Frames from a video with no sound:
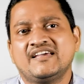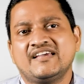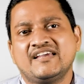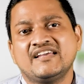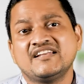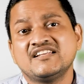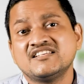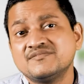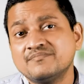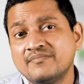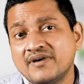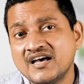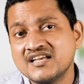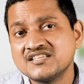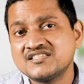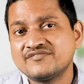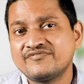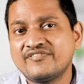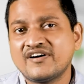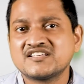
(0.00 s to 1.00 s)
It is
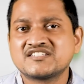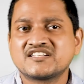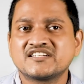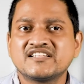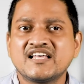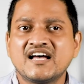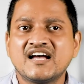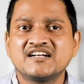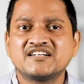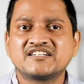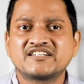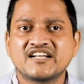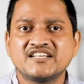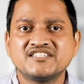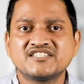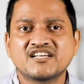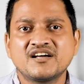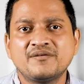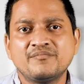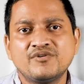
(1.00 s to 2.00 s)
much faster than
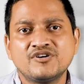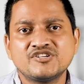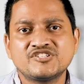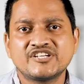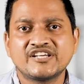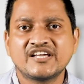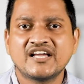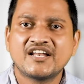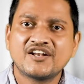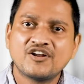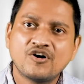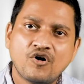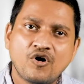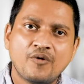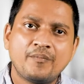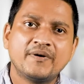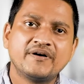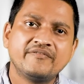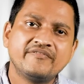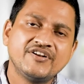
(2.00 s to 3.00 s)
trench composting and
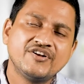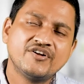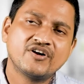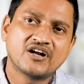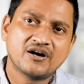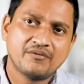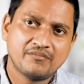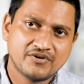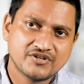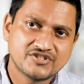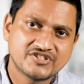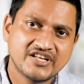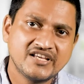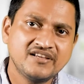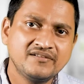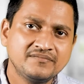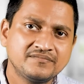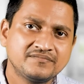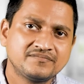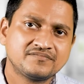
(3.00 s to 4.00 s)
open window
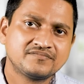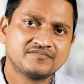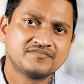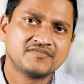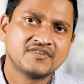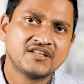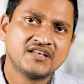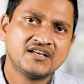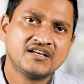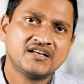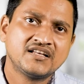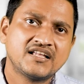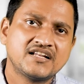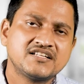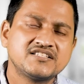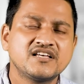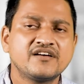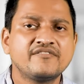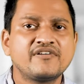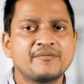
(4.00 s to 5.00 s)
composting. That
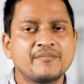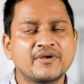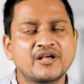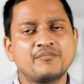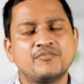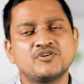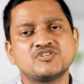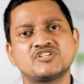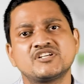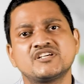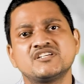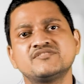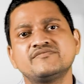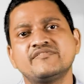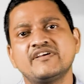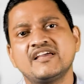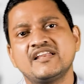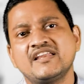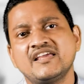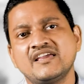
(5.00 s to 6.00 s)
is, vermicomposting is
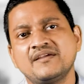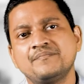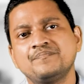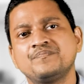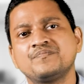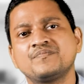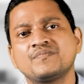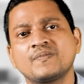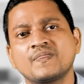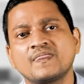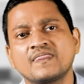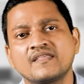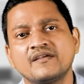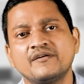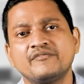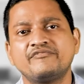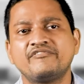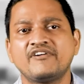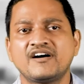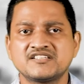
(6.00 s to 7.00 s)
very
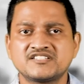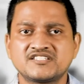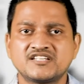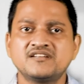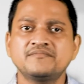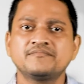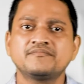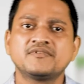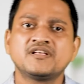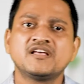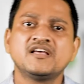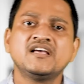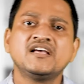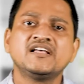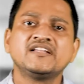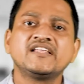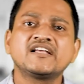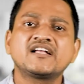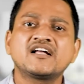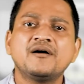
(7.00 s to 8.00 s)
faster.
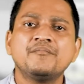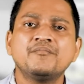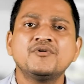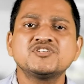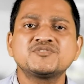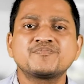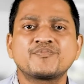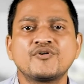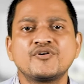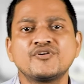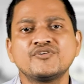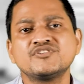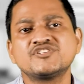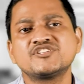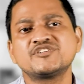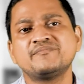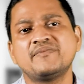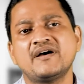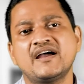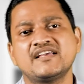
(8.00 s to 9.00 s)
The compost
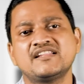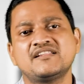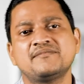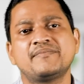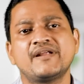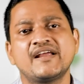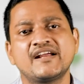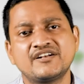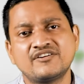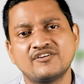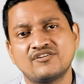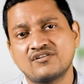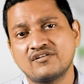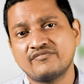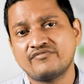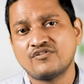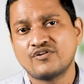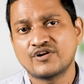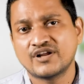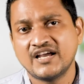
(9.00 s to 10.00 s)
produced by the breakdown
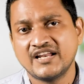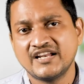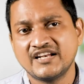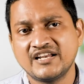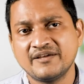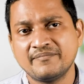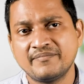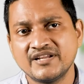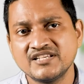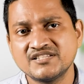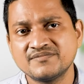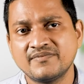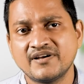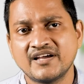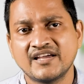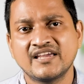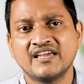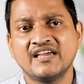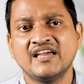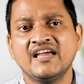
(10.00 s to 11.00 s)
of organic debris
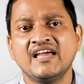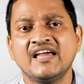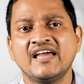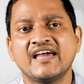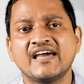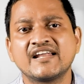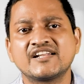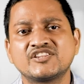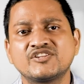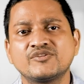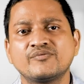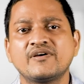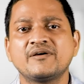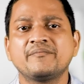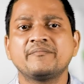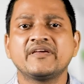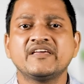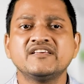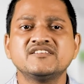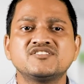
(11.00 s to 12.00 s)
by
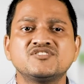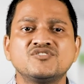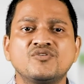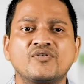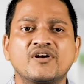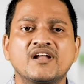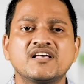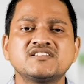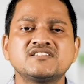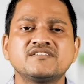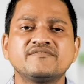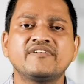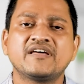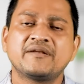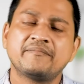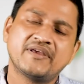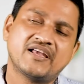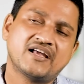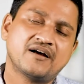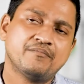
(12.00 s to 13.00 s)
earthworm is known as
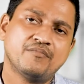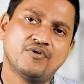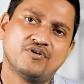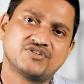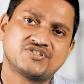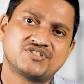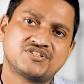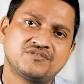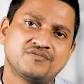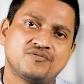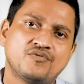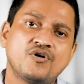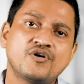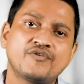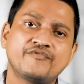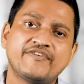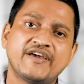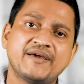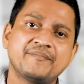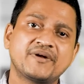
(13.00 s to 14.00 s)
vermicompost or
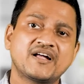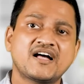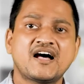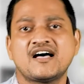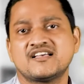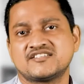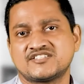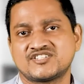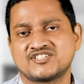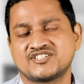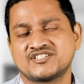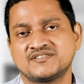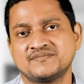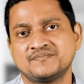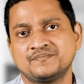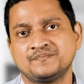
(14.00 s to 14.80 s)
vermicast.